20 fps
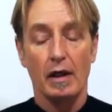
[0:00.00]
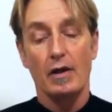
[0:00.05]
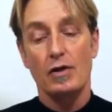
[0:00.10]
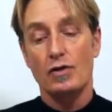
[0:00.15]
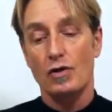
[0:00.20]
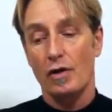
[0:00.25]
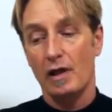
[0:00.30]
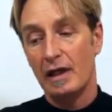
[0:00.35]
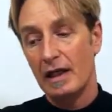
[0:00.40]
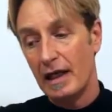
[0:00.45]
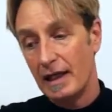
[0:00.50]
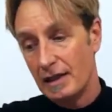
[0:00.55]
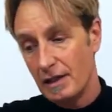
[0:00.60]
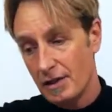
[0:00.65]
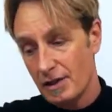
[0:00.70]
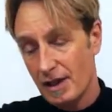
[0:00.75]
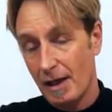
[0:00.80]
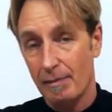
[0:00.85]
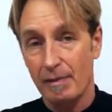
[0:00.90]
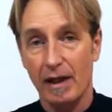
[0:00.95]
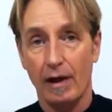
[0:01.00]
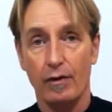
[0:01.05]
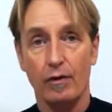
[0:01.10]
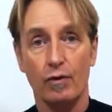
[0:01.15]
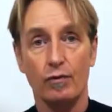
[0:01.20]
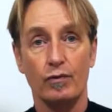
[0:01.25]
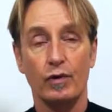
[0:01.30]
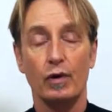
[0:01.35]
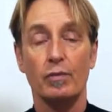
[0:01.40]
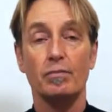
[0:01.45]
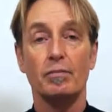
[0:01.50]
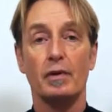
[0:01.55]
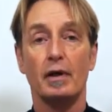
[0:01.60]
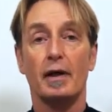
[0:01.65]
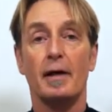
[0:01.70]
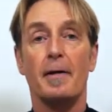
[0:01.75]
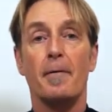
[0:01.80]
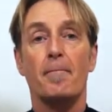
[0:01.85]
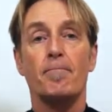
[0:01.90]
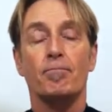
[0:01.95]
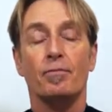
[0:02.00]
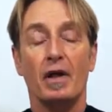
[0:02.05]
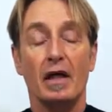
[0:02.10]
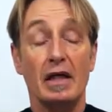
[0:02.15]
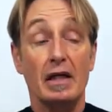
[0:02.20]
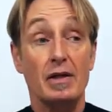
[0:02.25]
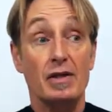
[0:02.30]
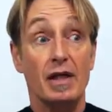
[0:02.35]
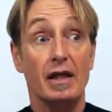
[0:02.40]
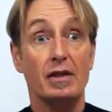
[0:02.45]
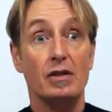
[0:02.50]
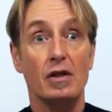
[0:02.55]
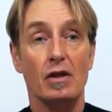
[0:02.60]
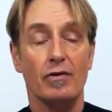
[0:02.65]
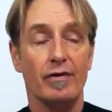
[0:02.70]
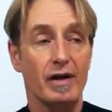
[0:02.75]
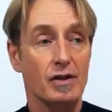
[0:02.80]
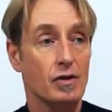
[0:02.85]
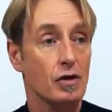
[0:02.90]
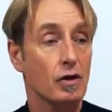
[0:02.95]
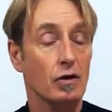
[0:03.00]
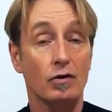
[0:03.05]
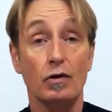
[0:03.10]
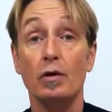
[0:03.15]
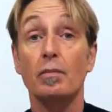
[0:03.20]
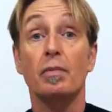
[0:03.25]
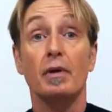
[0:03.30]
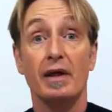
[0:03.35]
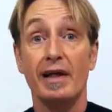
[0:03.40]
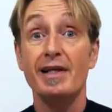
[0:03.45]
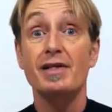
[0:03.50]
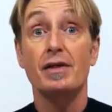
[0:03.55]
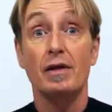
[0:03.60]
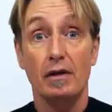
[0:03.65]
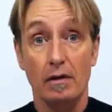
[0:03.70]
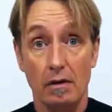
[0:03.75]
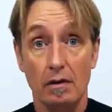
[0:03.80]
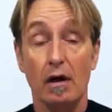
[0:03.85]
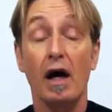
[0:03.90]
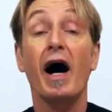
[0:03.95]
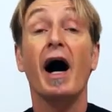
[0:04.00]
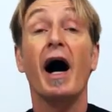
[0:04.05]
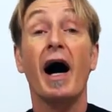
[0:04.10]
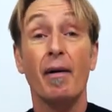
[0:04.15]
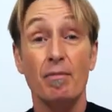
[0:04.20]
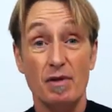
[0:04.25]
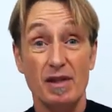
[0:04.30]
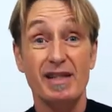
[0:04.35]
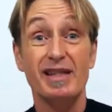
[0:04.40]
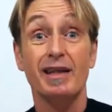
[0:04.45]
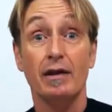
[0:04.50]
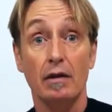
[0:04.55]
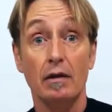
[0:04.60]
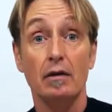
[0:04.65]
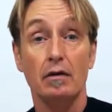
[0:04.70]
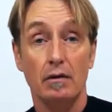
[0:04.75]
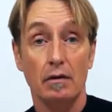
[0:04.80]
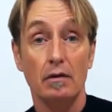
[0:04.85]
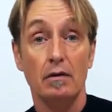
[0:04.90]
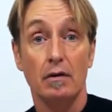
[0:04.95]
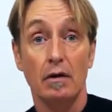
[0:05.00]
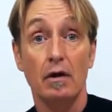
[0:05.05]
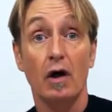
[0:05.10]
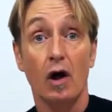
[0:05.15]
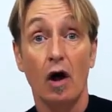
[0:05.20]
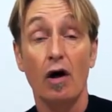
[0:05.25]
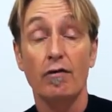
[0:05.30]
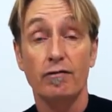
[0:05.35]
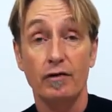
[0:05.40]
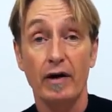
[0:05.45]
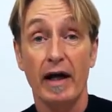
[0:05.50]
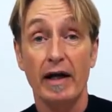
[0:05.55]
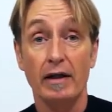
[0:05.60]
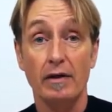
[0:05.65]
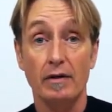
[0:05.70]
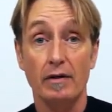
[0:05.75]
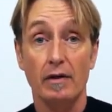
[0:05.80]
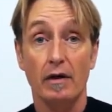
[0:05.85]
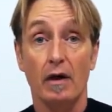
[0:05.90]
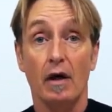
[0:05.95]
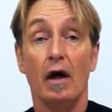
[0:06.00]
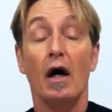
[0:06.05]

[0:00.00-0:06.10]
So the lady stepped out the room, and he said to the rest of the group, listen, I'm still her friend.